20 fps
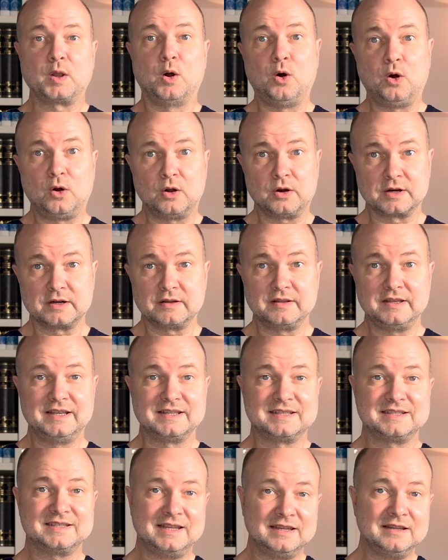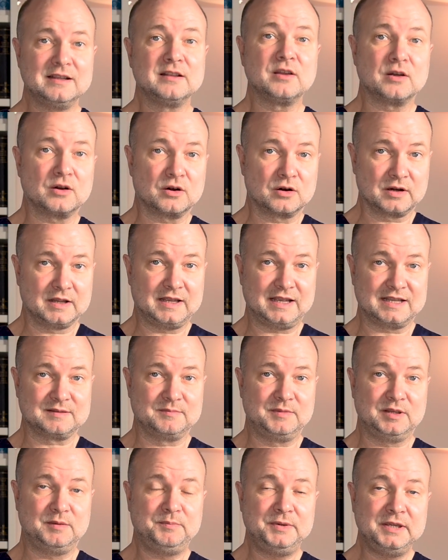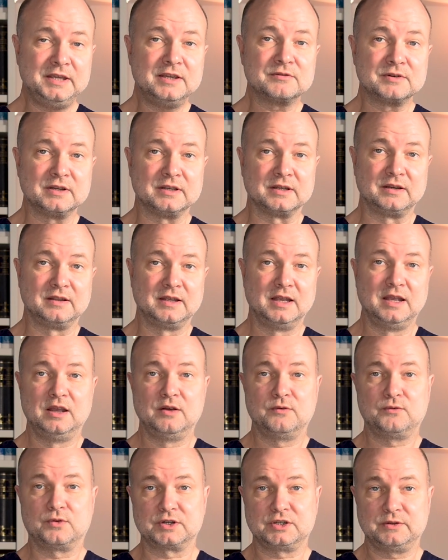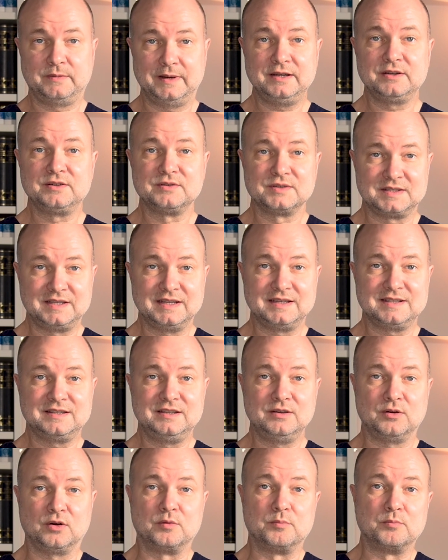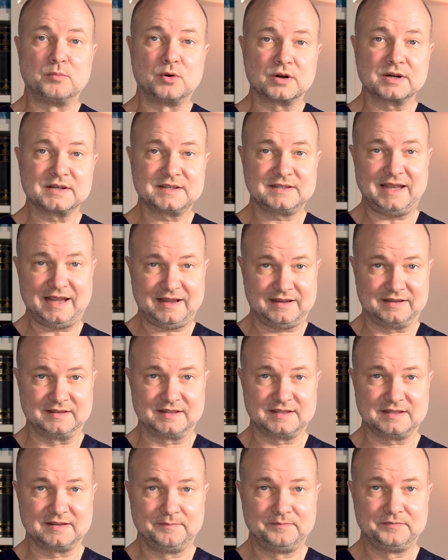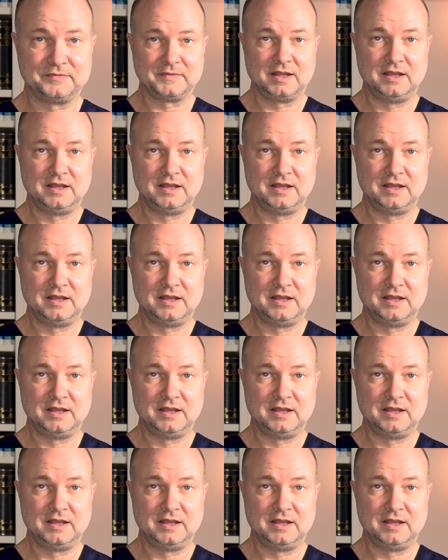or a single orgasmic period for 20 to 60 or more seconds.